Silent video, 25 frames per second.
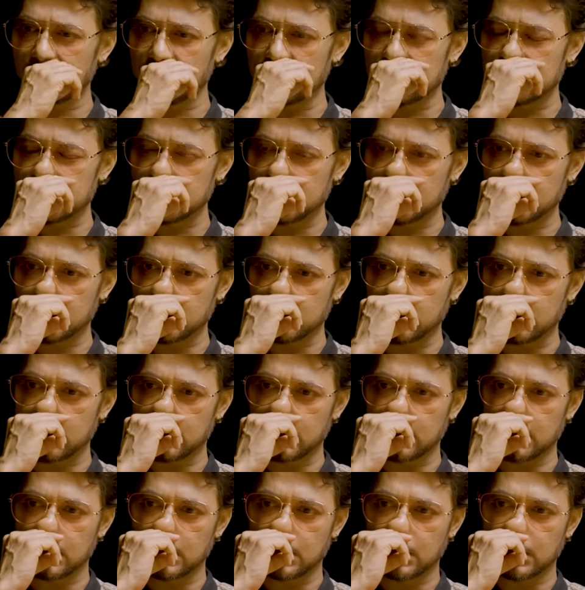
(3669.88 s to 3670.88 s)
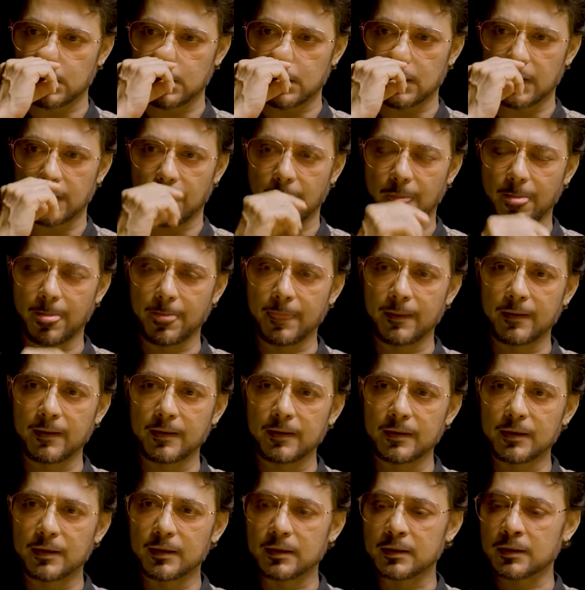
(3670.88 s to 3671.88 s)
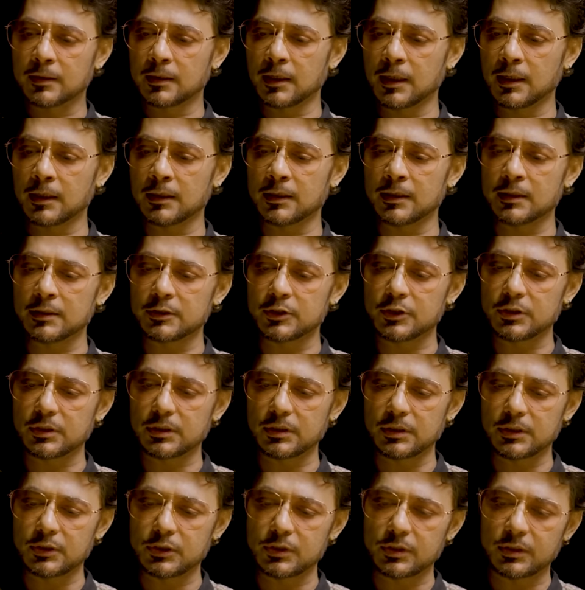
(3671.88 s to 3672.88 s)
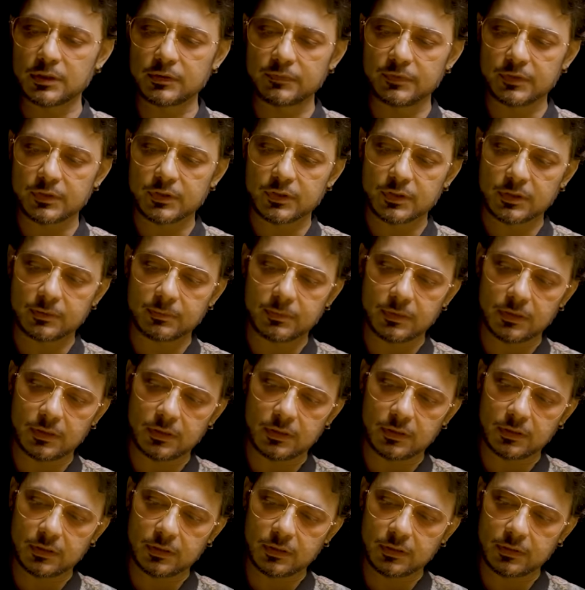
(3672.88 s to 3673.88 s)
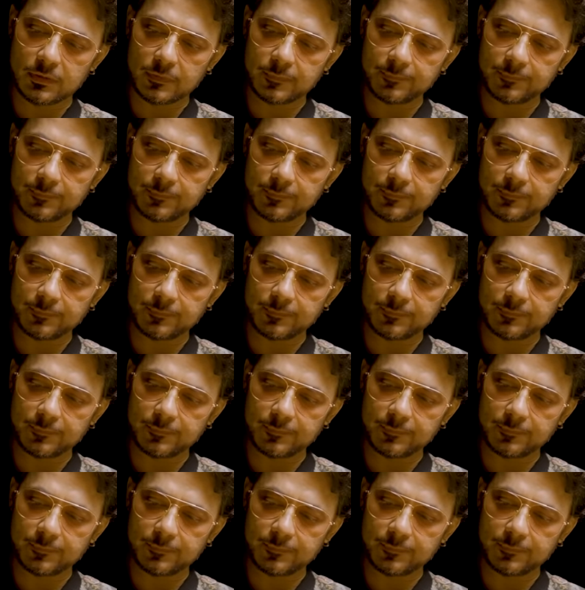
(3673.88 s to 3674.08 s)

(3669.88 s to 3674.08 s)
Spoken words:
thing I said, kya karna chahiye angel investing mein?